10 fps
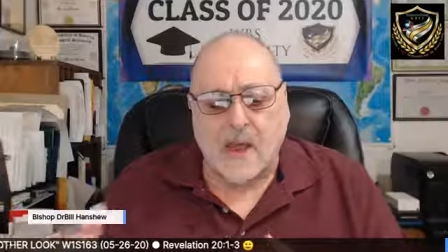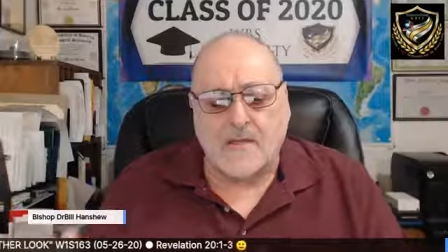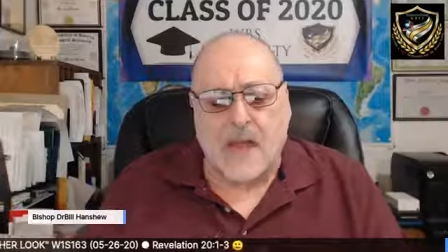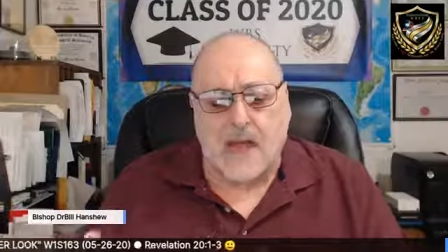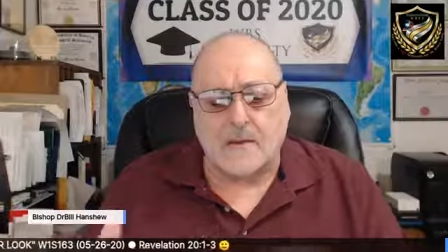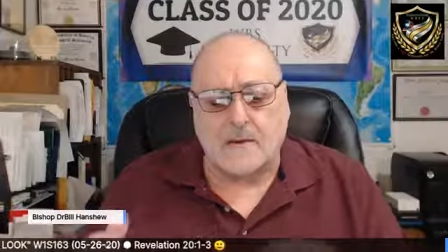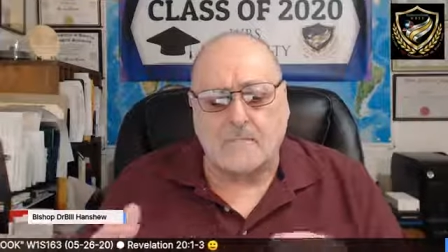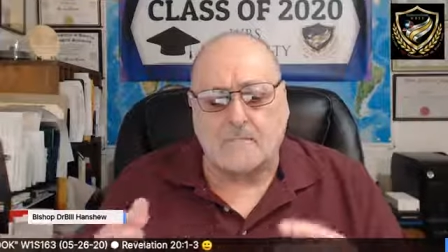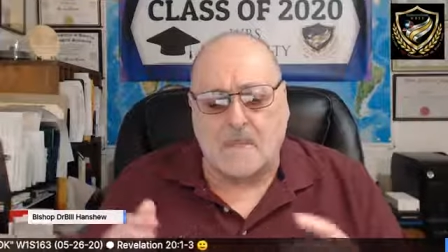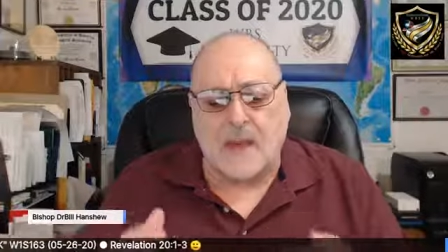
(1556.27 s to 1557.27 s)
that
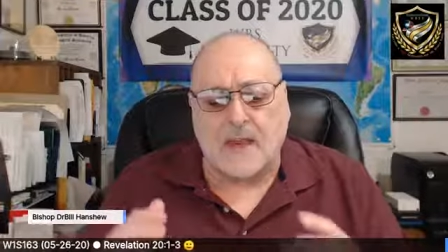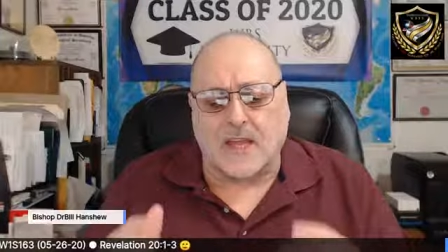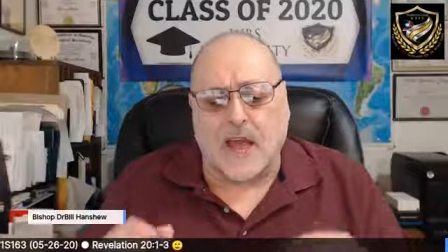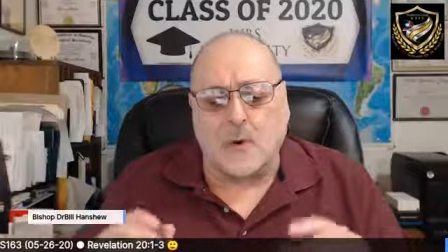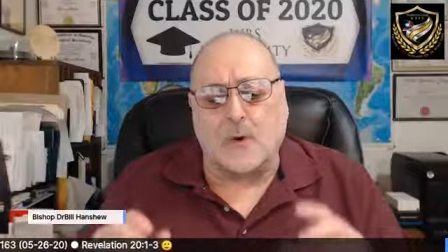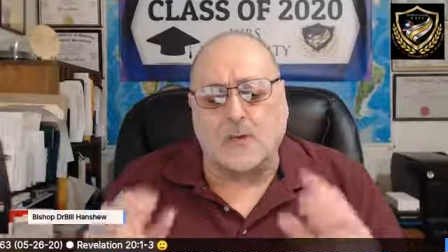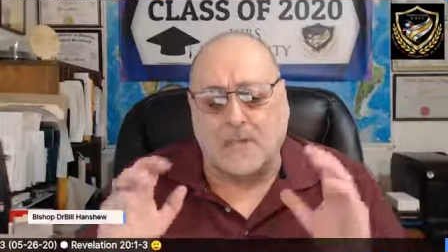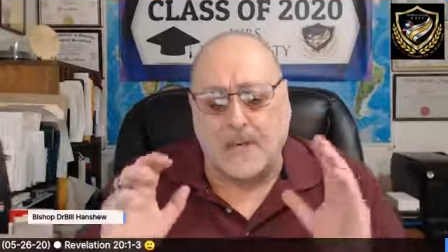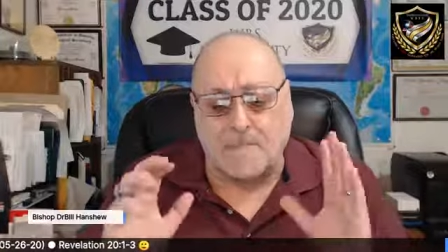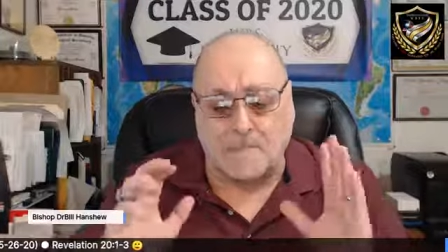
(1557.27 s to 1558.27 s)
mankind was
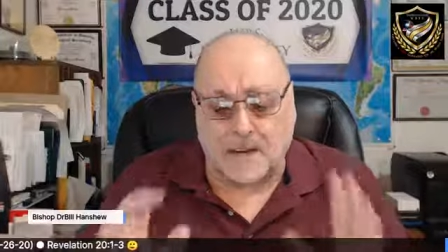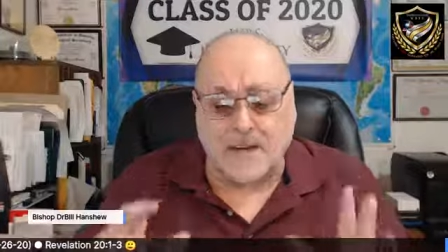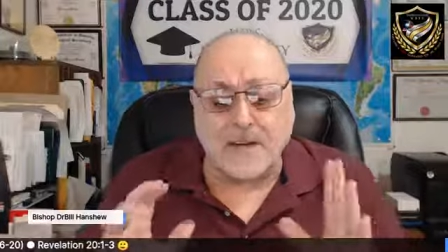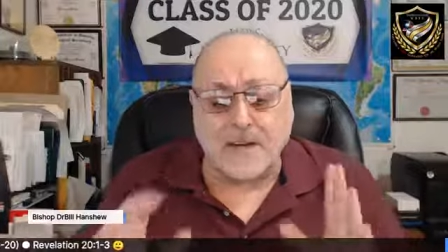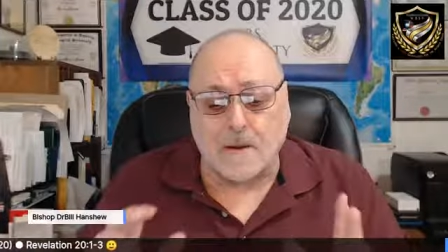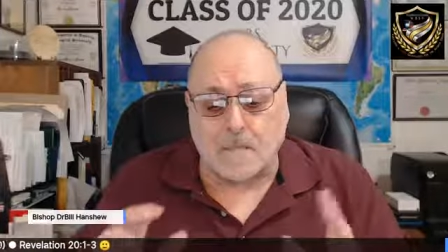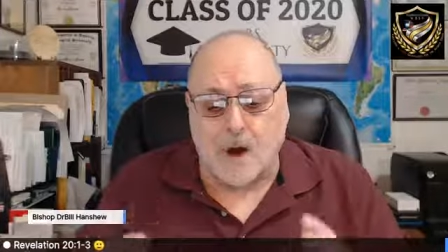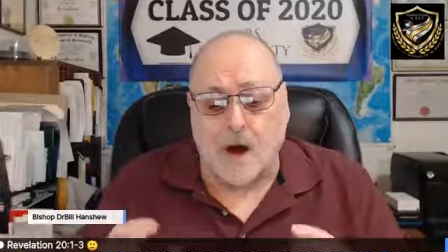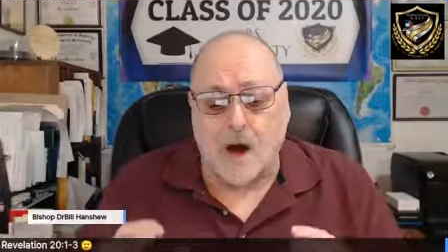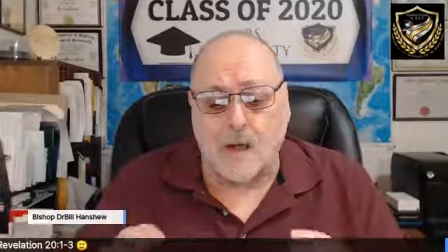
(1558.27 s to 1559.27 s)
dependent
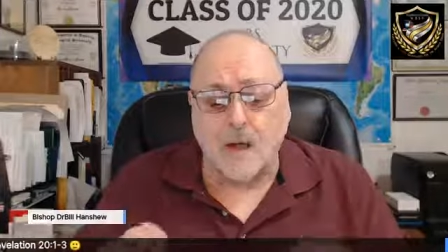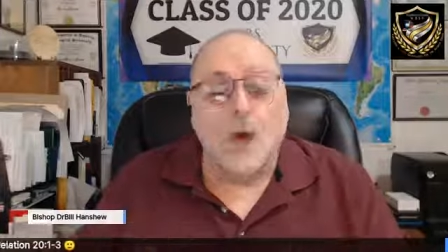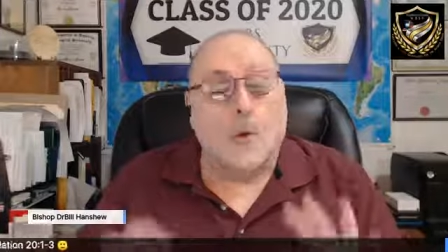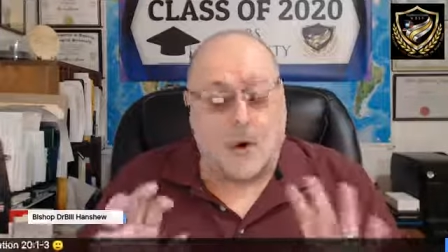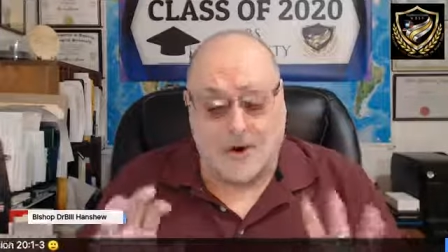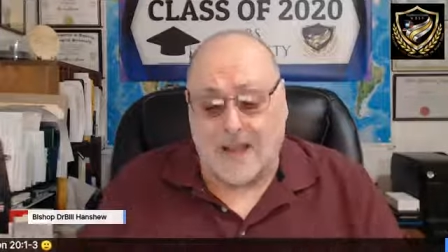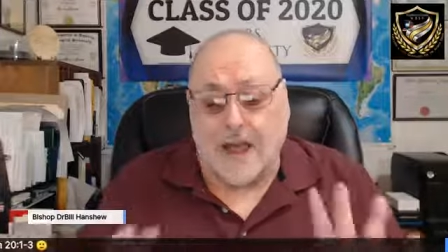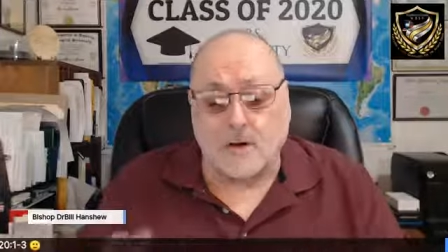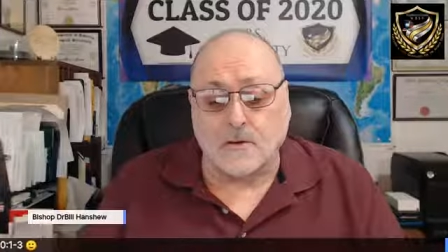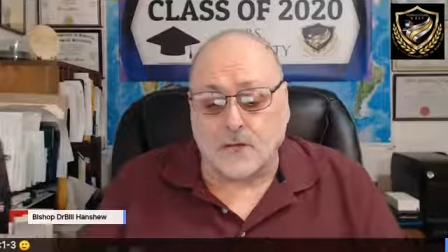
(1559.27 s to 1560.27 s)
upon were
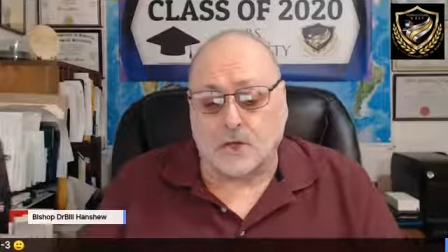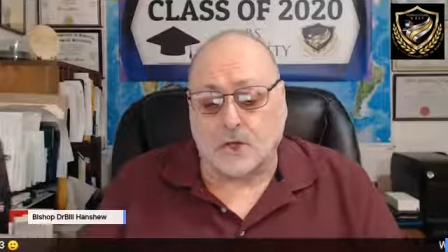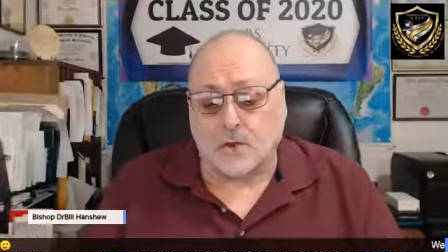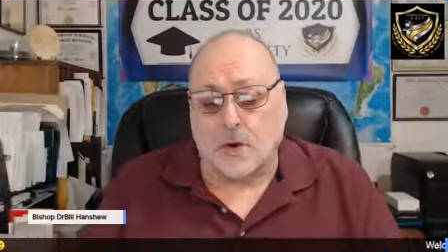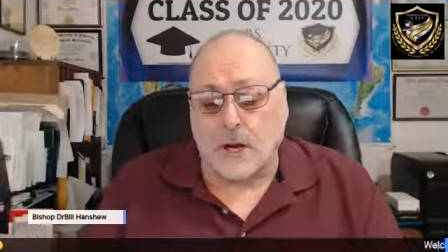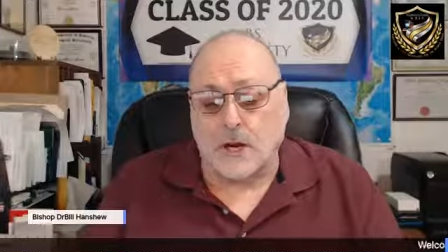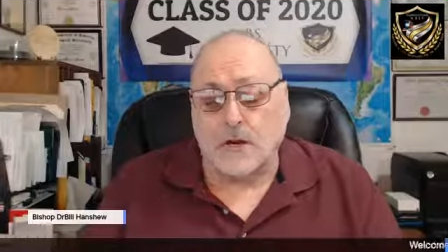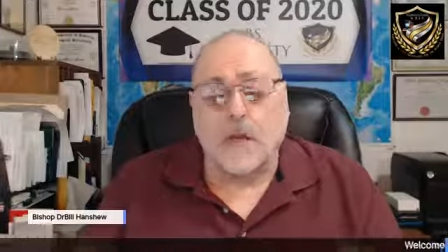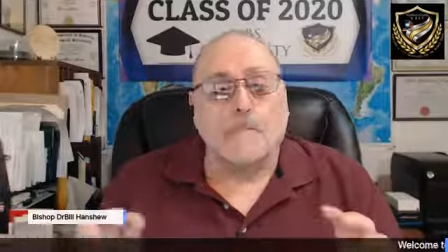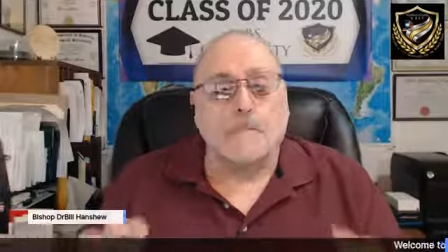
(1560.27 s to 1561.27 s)
now
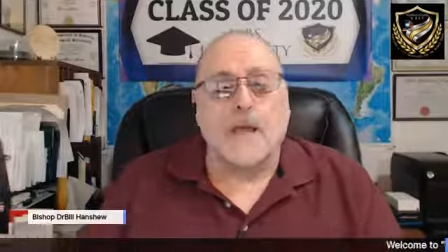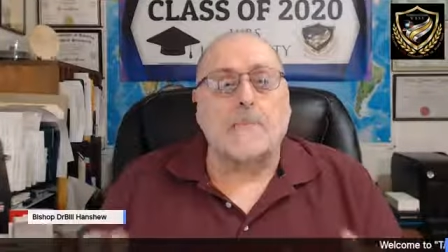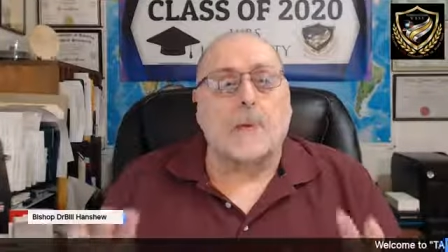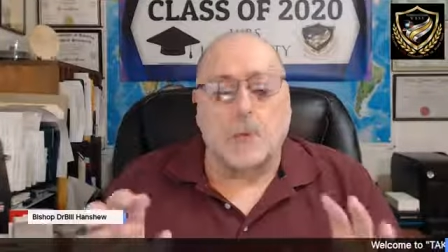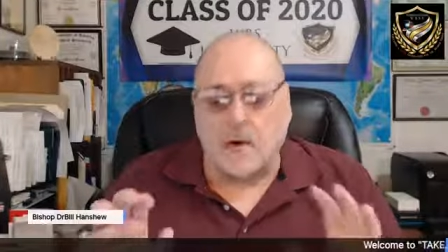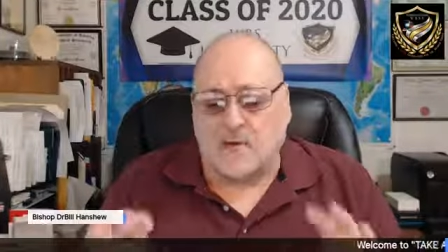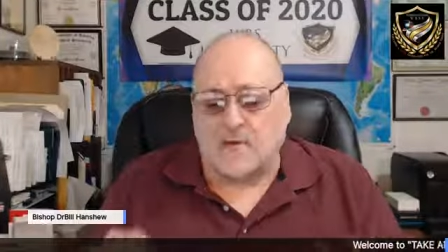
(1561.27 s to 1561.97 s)
destroyed. People were